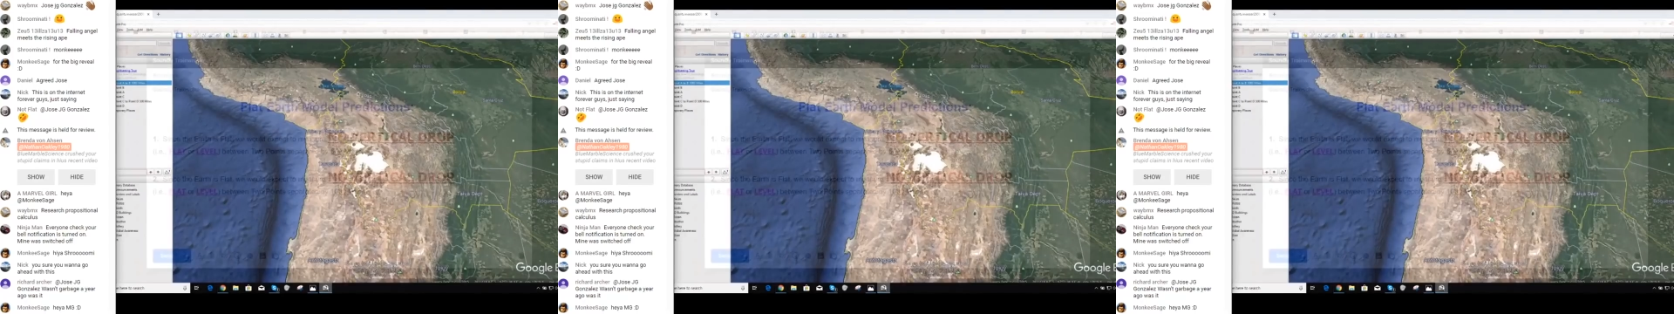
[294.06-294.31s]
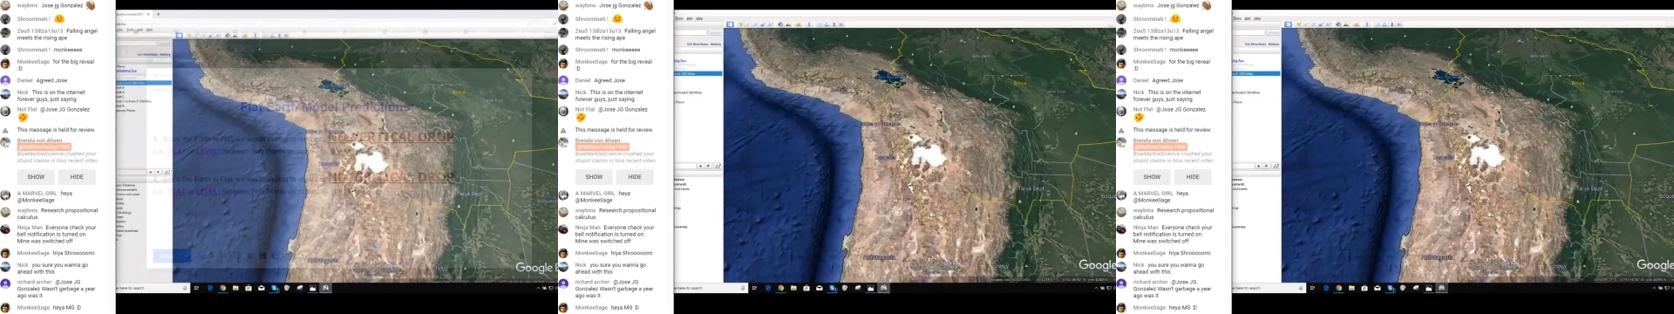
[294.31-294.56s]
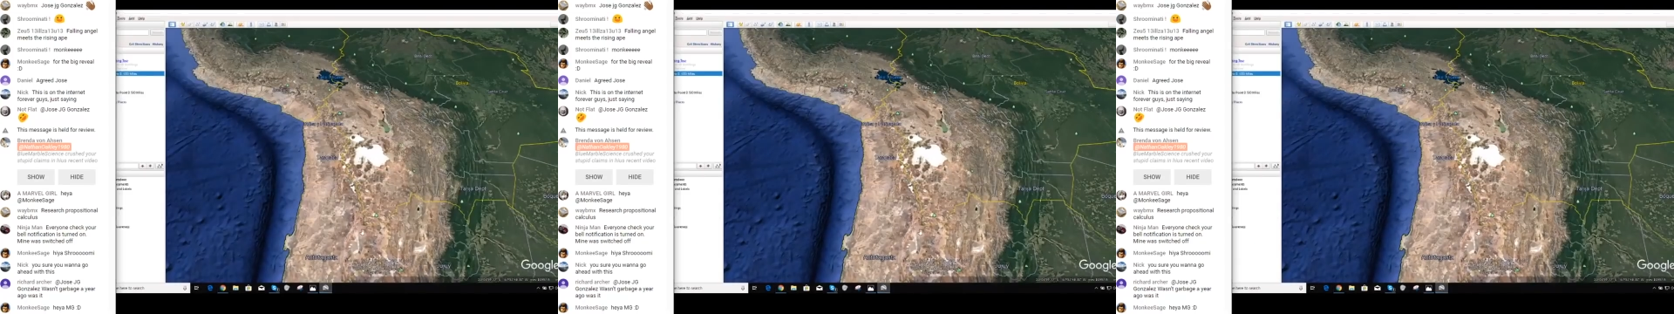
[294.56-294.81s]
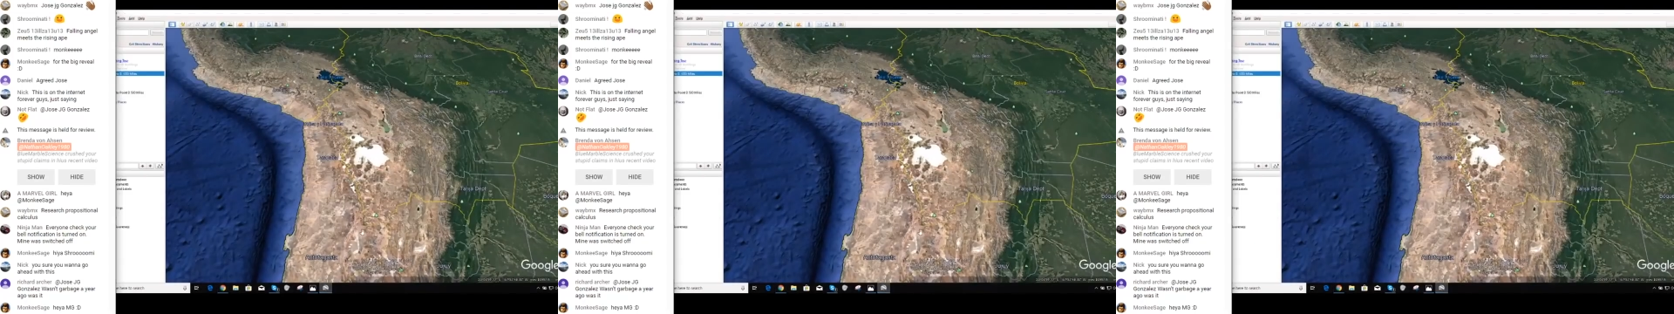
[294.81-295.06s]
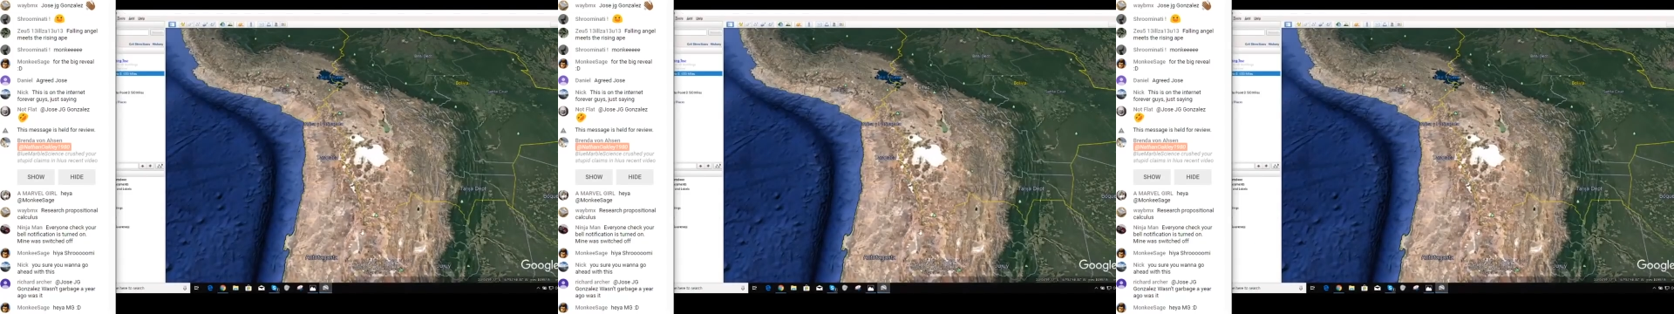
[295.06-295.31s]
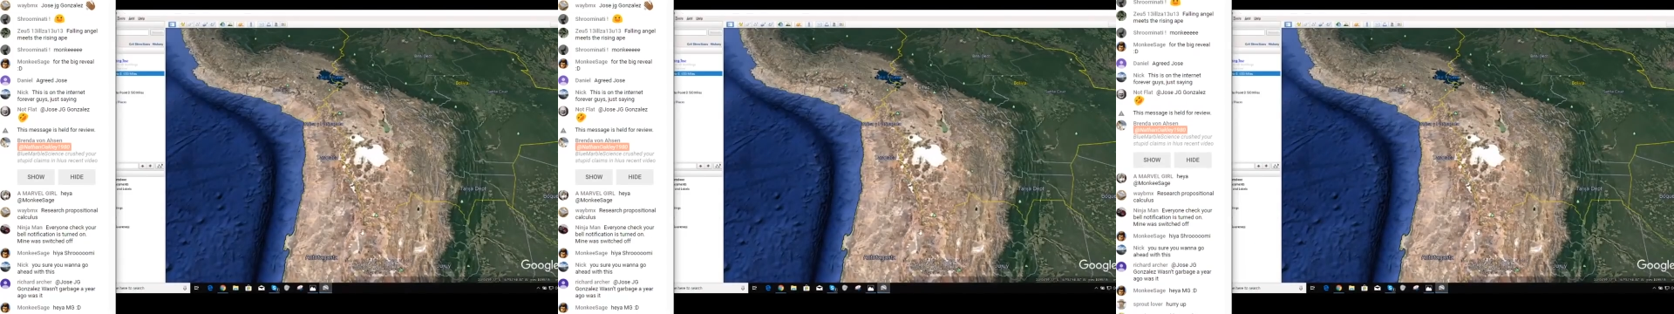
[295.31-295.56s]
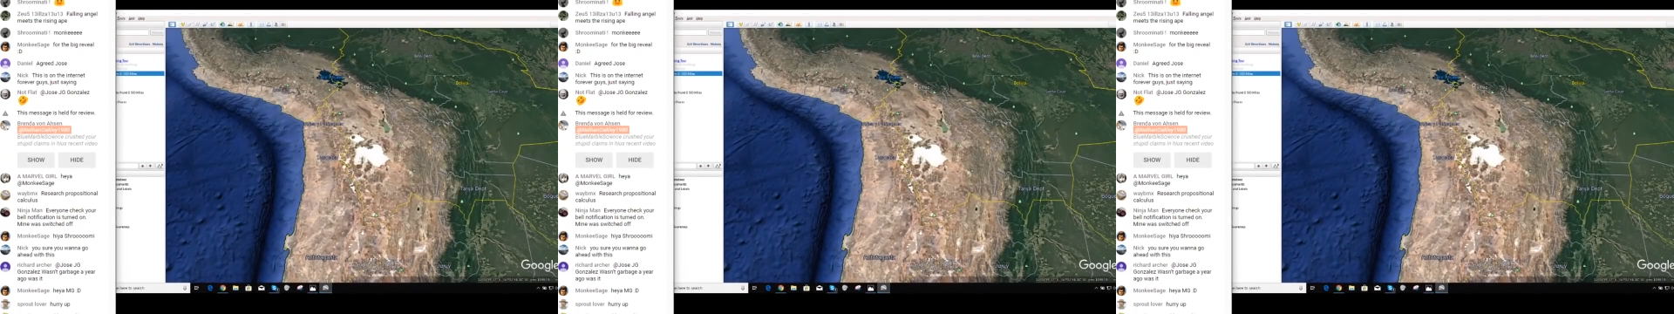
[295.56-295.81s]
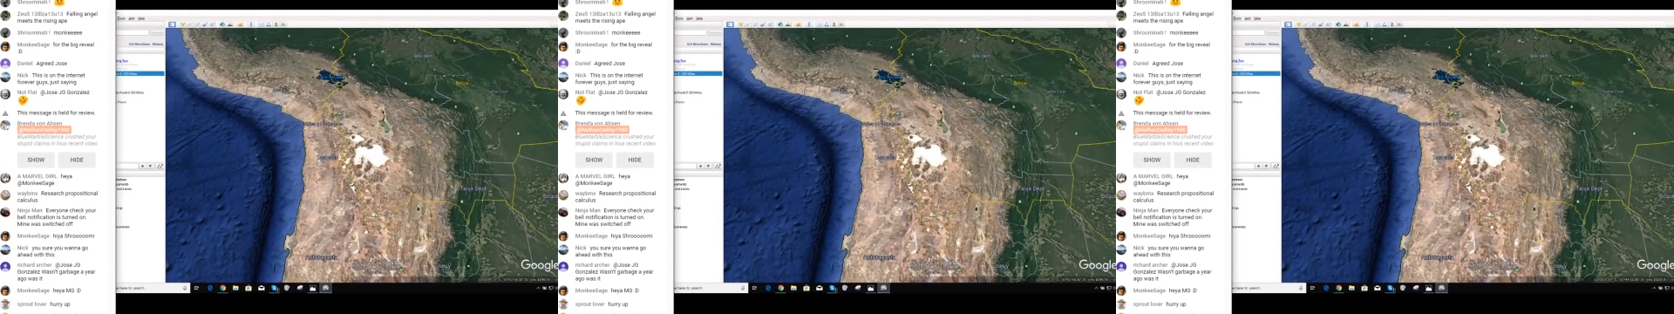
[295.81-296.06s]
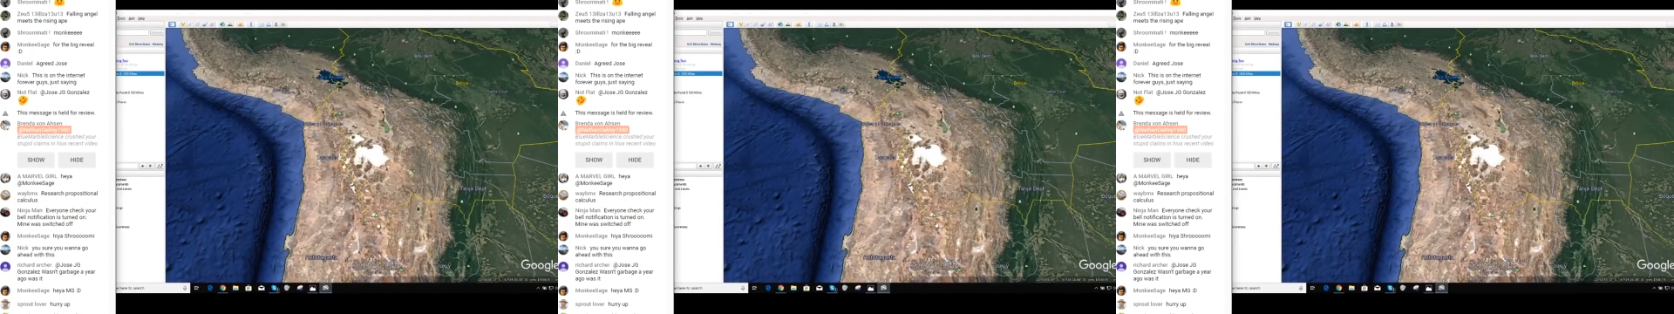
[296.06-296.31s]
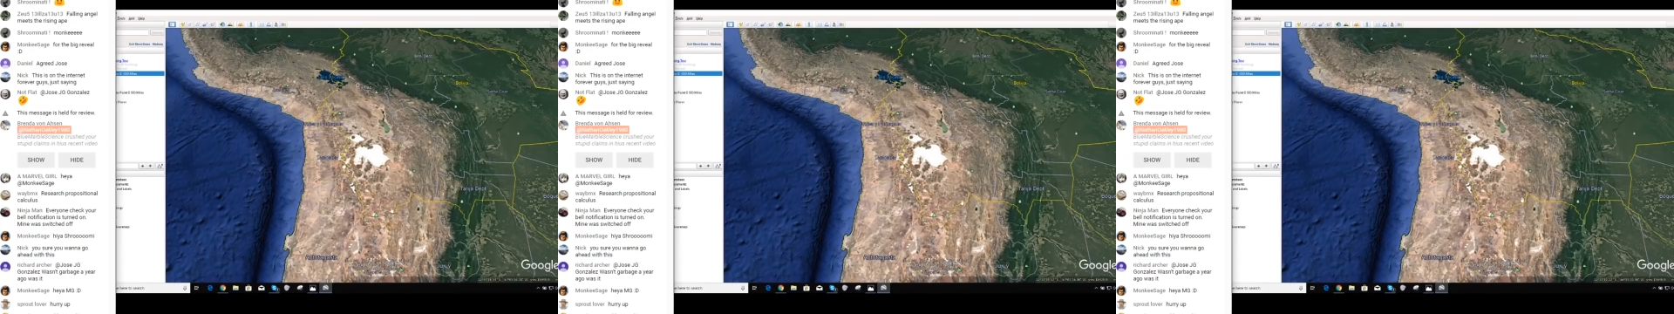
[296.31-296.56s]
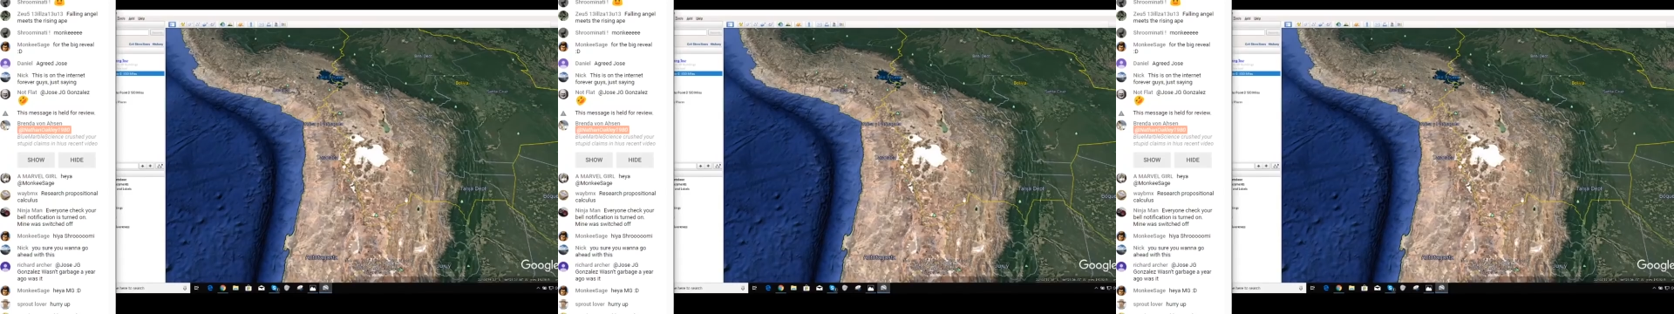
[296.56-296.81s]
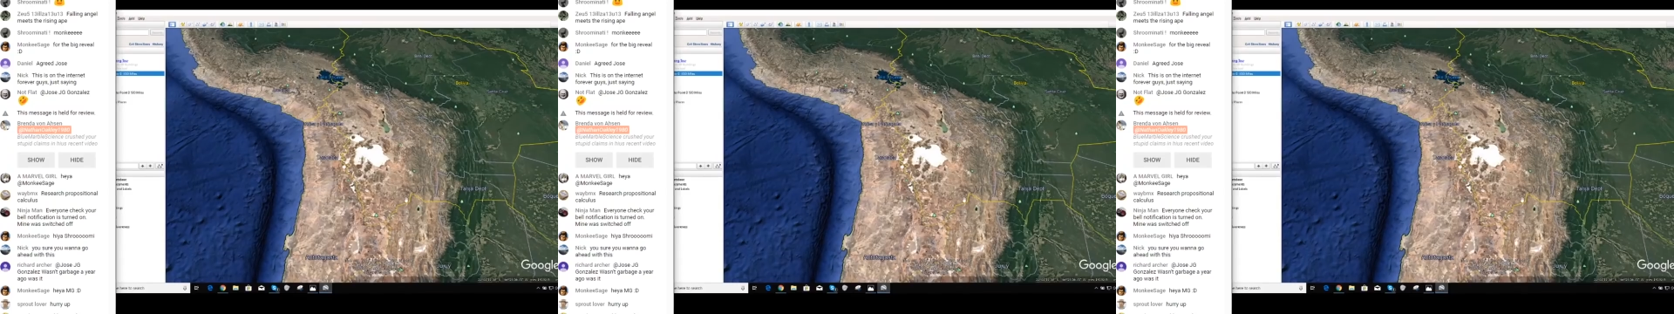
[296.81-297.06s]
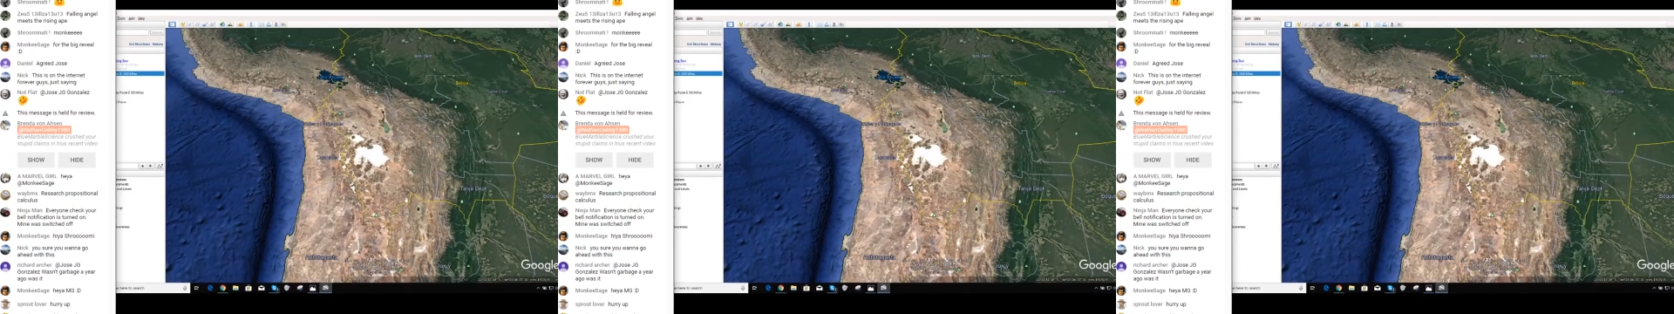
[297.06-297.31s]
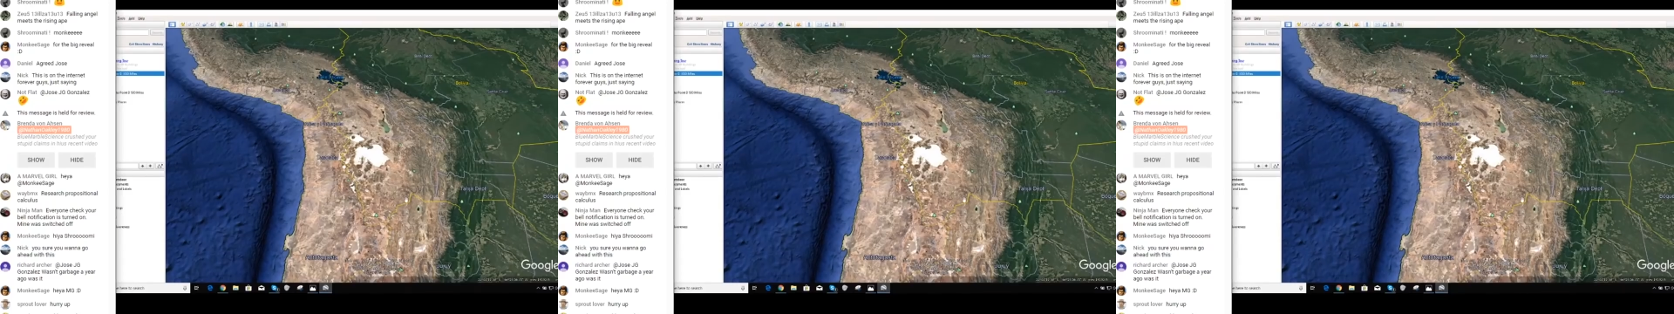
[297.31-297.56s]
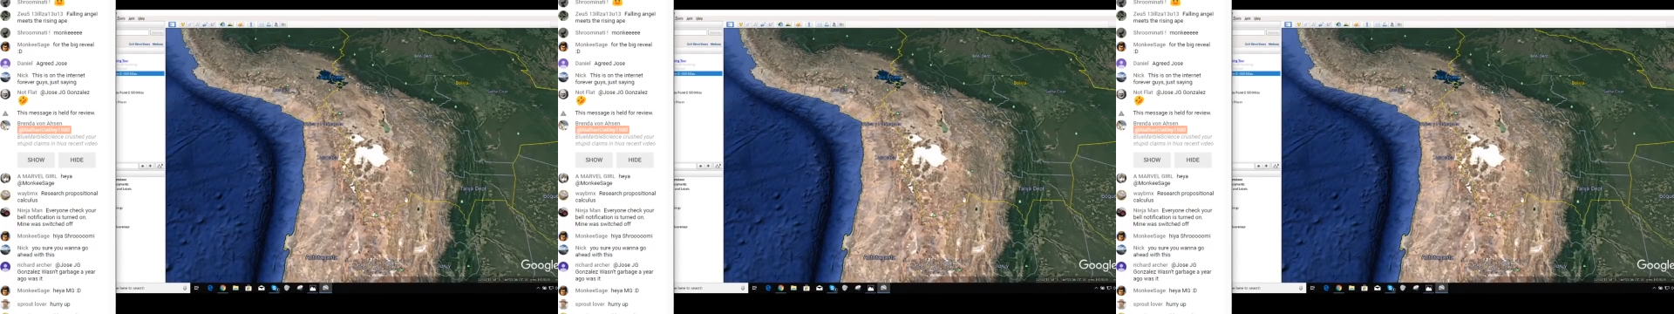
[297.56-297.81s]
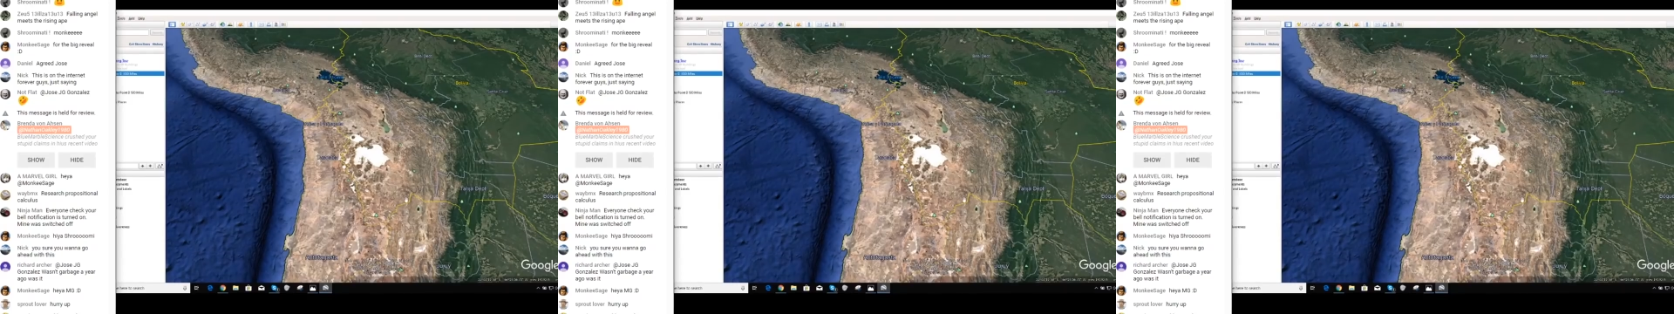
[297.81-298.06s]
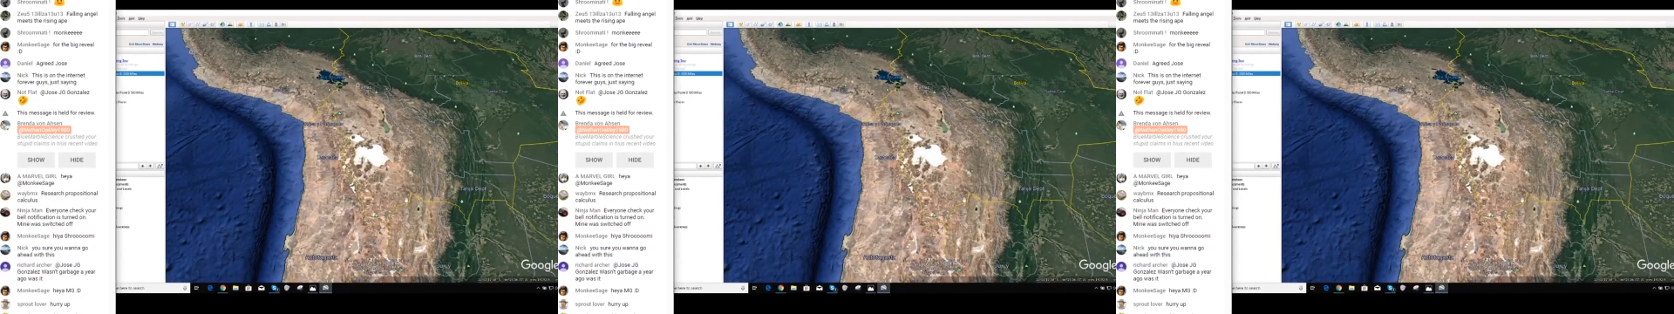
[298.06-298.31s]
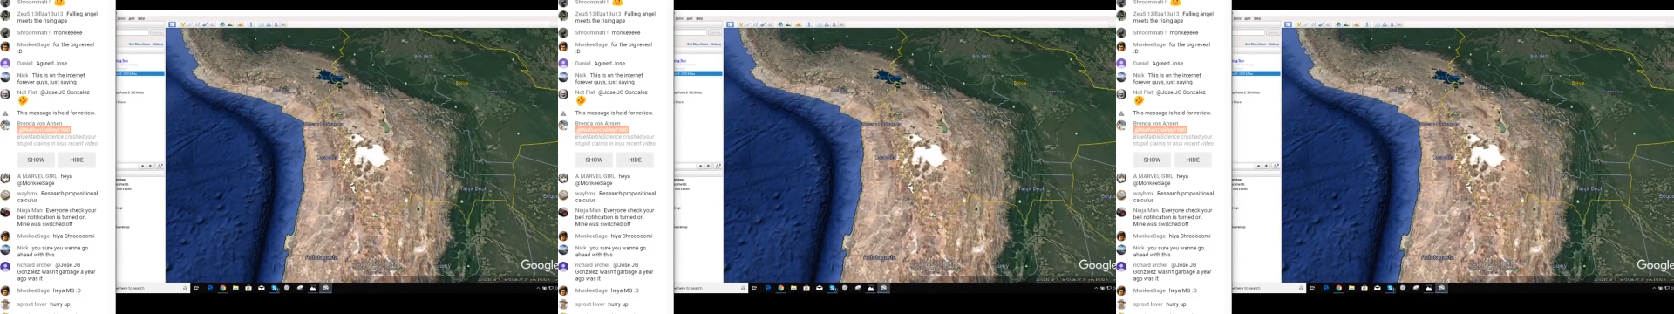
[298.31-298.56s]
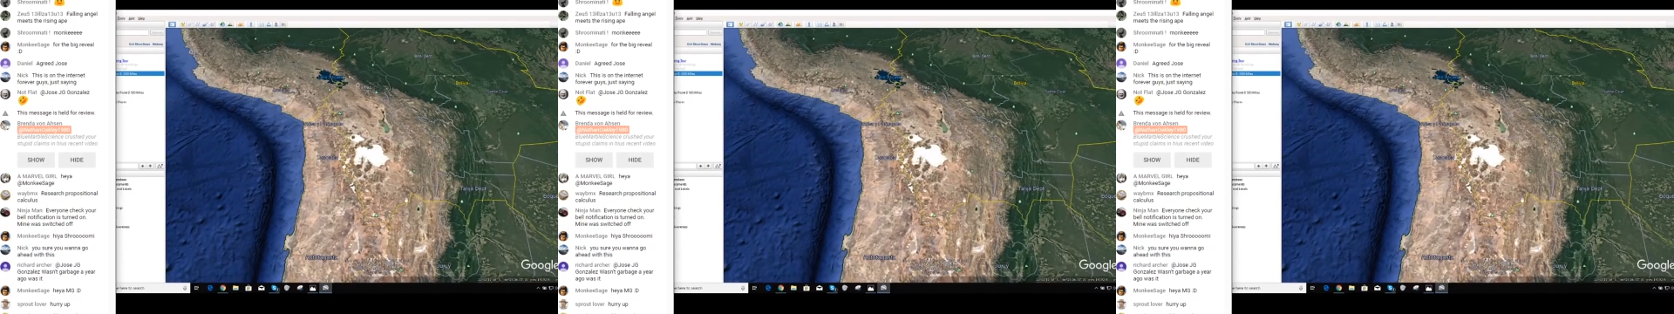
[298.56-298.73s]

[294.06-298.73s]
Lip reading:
Nobody's mouth can be seen.